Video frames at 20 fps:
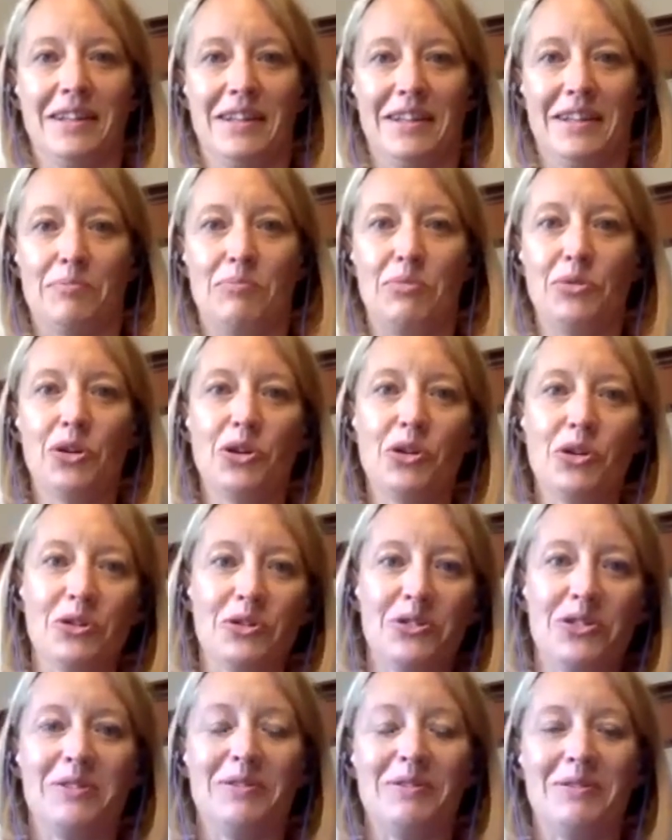
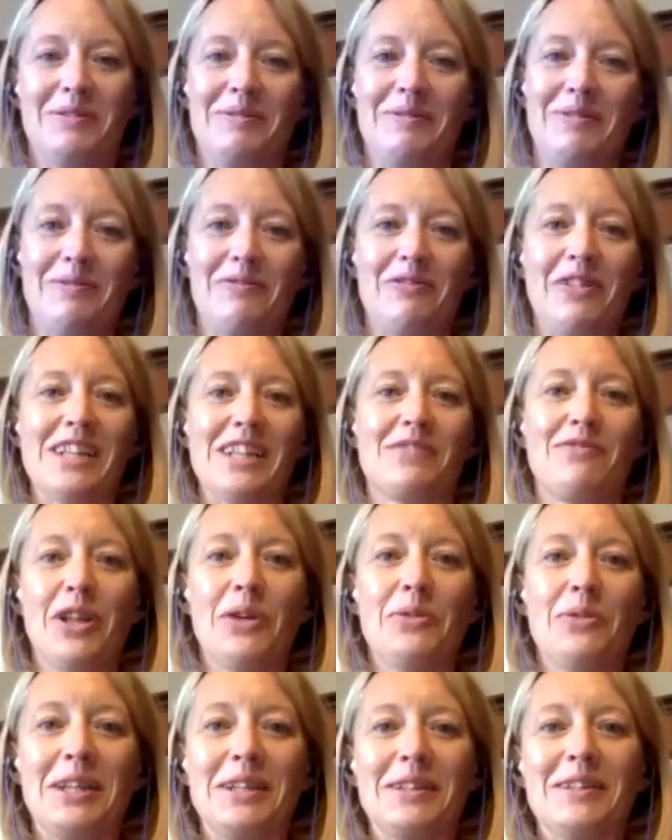broad,
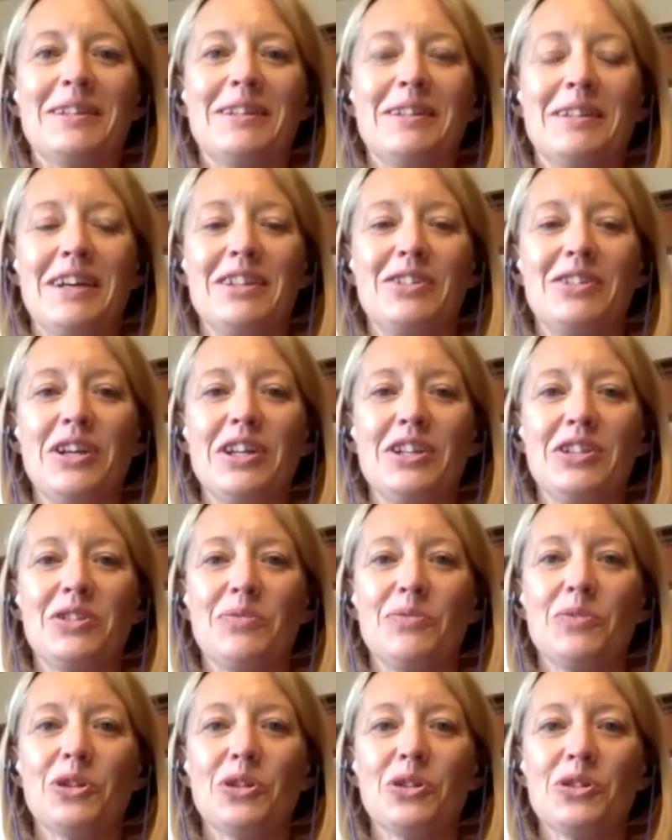fast-flowing stretch
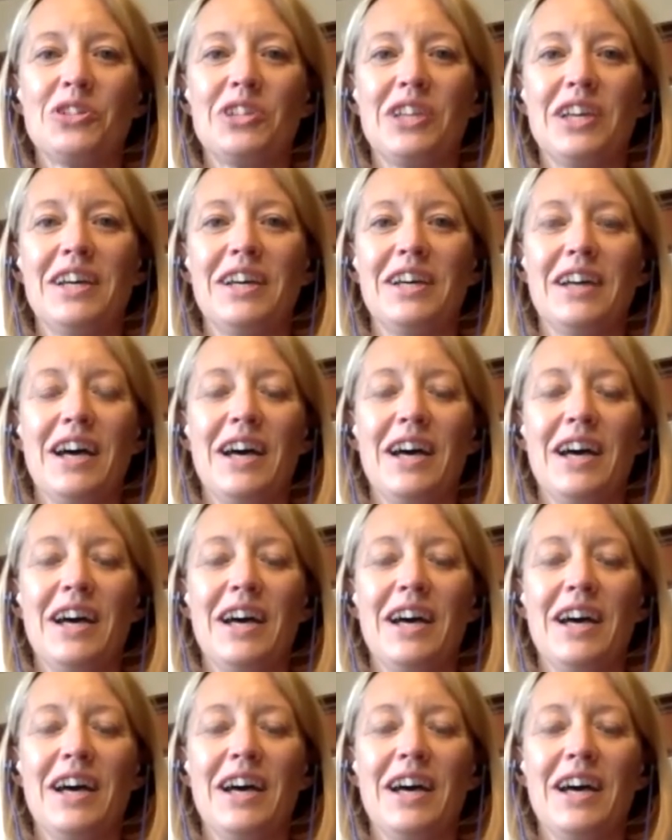of water.